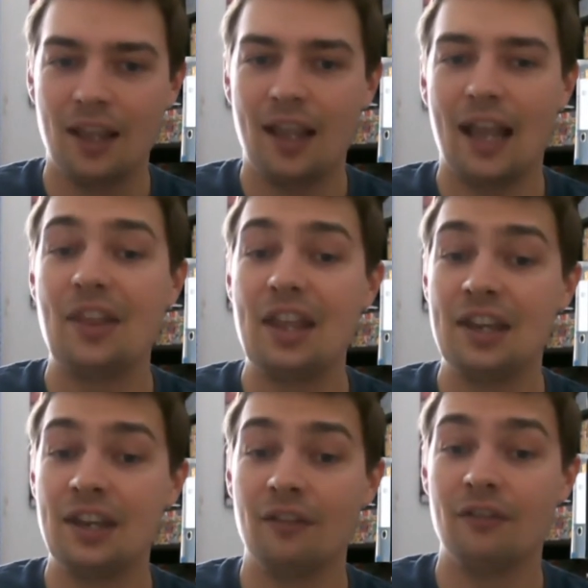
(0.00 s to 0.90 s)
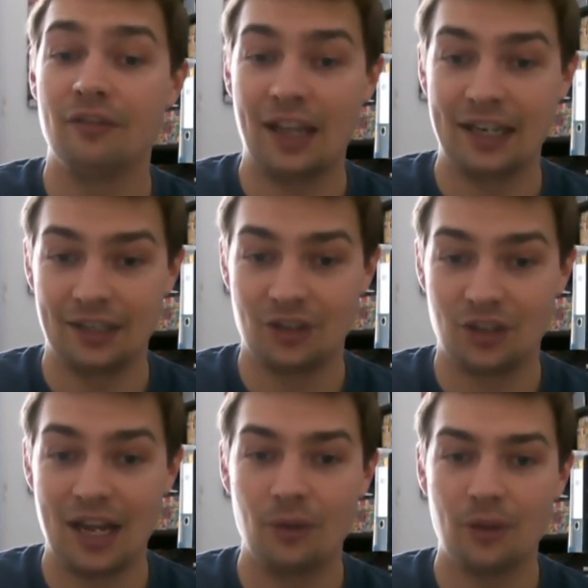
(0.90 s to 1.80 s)
And then Vanish.
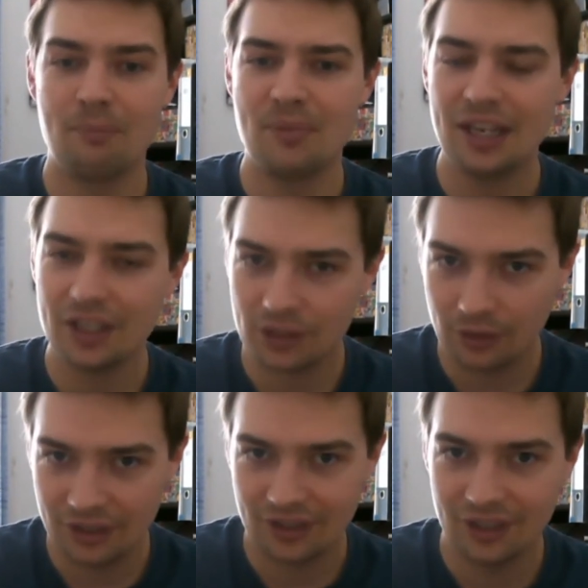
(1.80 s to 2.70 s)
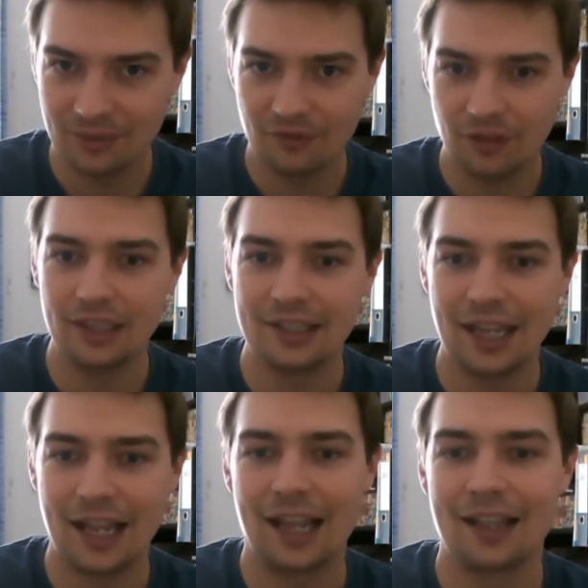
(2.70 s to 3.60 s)
Now, the biggest criticism volleyed
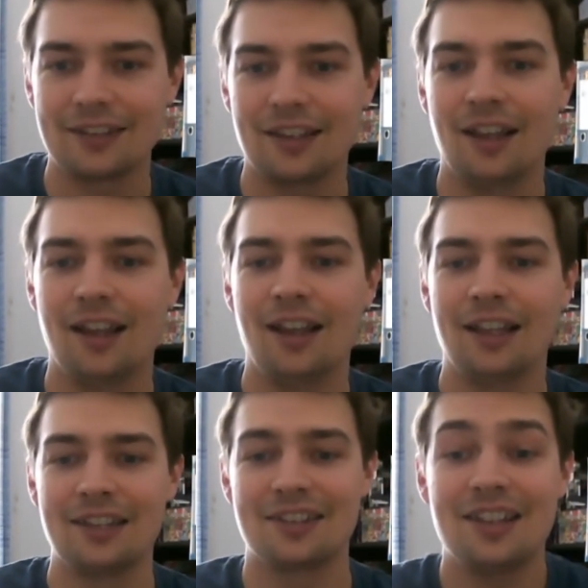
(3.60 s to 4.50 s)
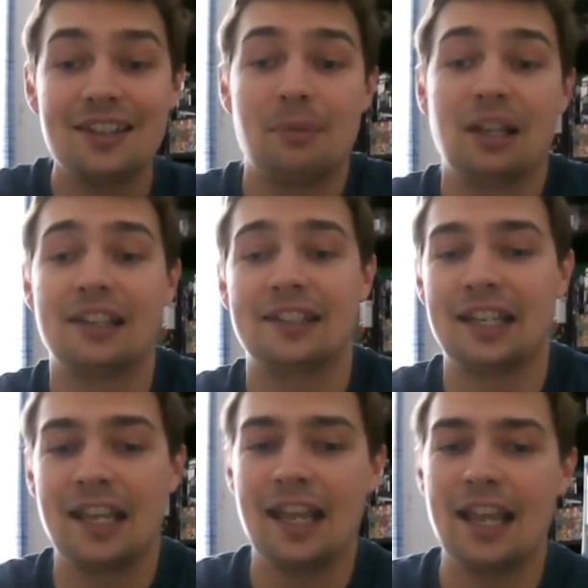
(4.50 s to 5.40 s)
at against this
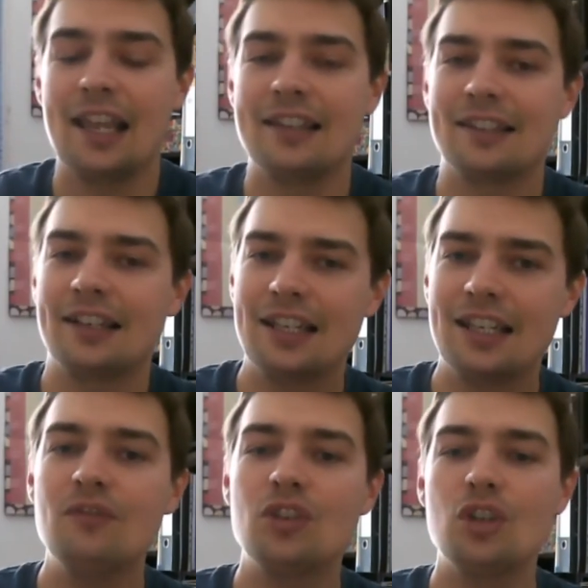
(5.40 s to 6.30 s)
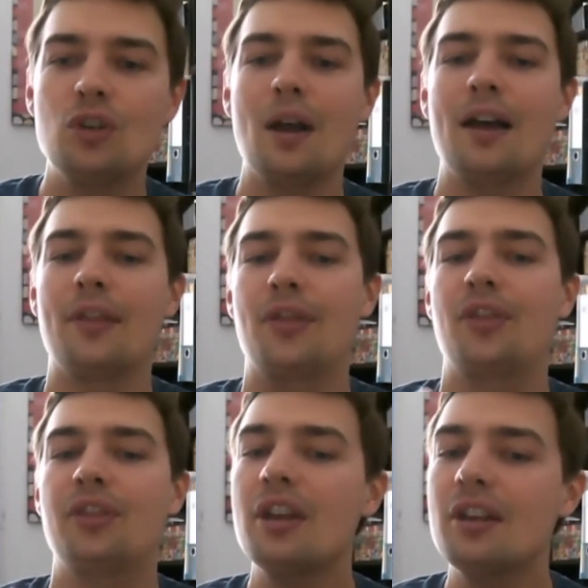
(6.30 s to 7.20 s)
ability is that it gives you a
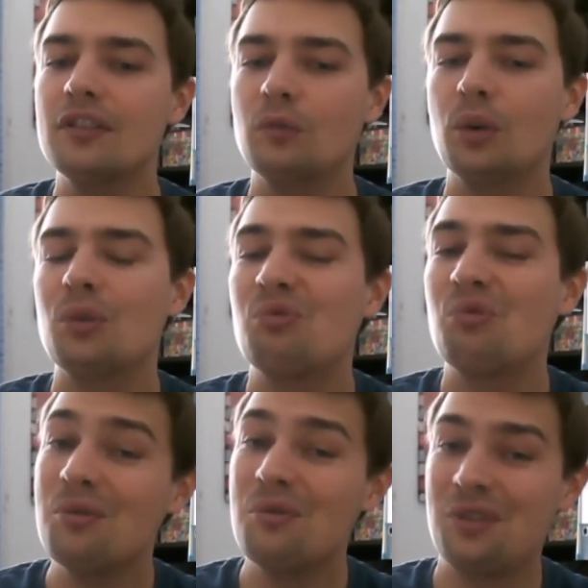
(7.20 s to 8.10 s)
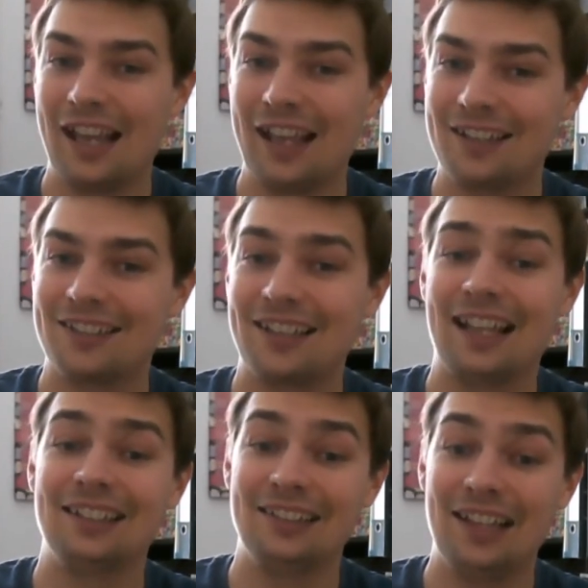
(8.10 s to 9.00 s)
third of what a rogue gets
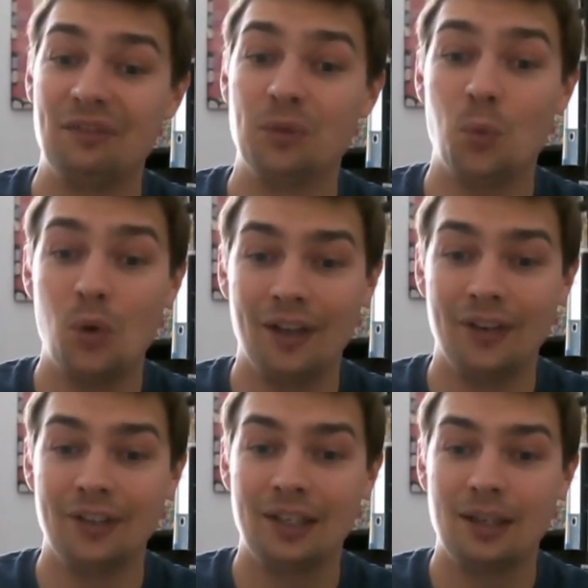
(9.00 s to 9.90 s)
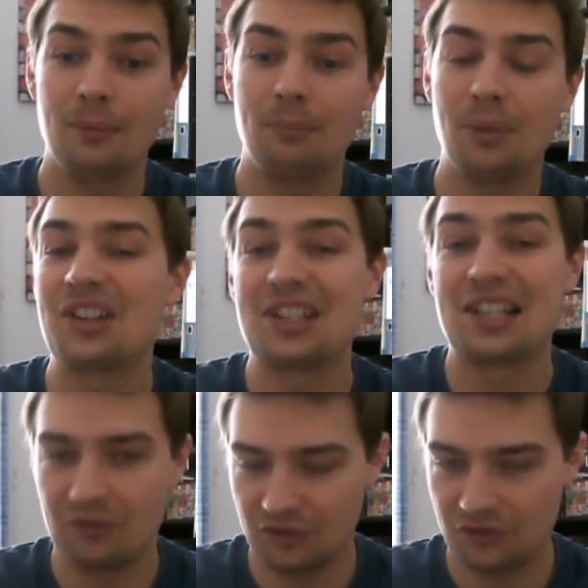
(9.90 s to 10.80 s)
at level 1, but as a
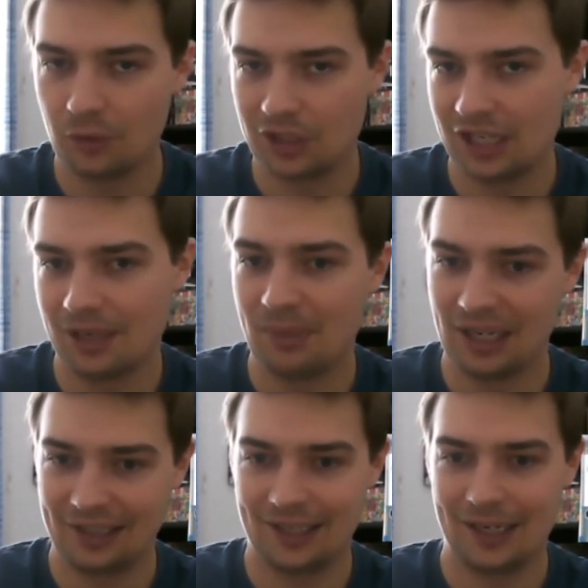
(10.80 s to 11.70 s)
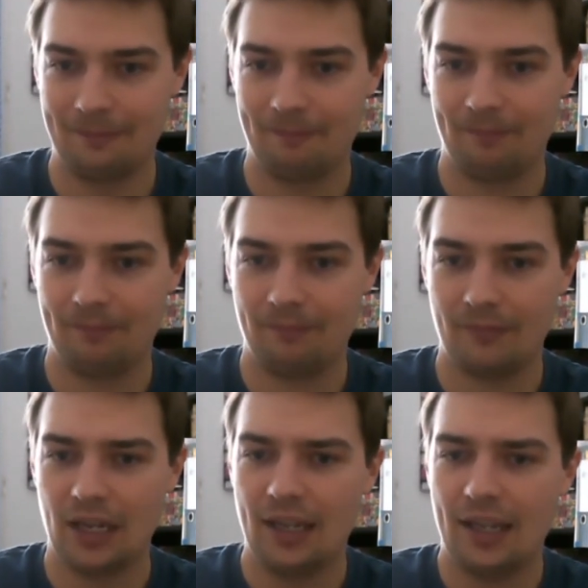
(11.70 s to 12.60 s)
level 14 ability.
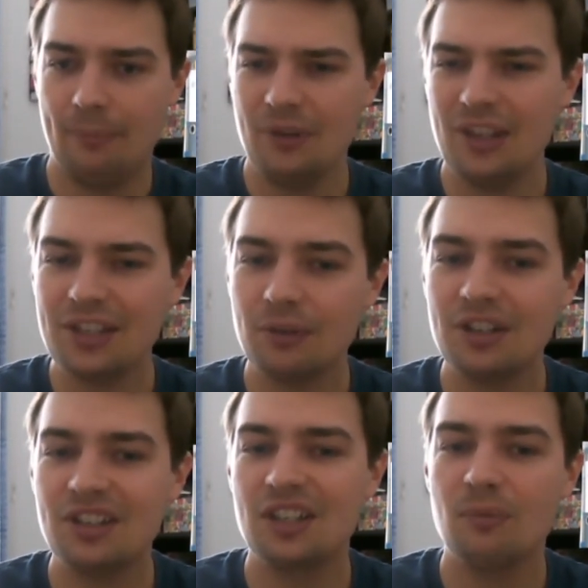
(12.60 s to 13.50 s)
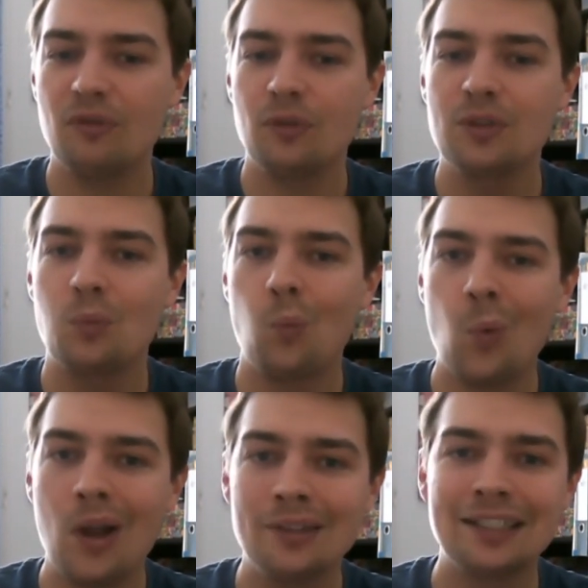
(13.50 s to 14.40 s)
But this criticism avoids
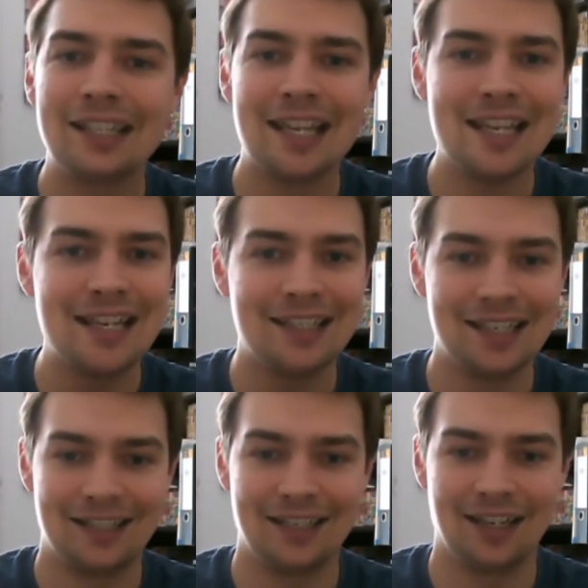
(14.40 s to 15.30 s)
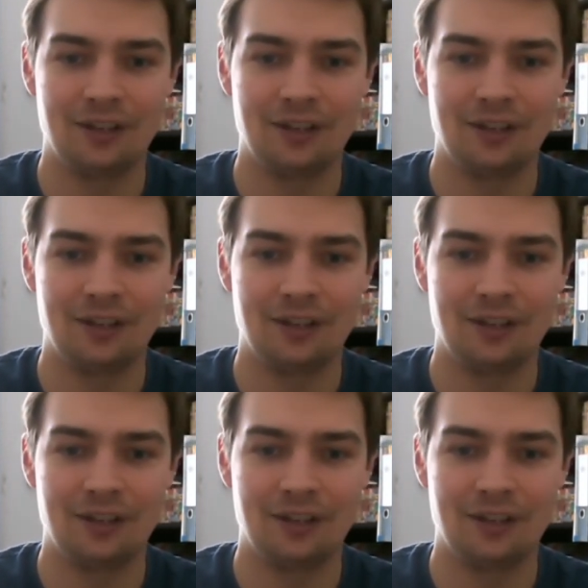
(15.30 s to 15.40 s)
one key detail.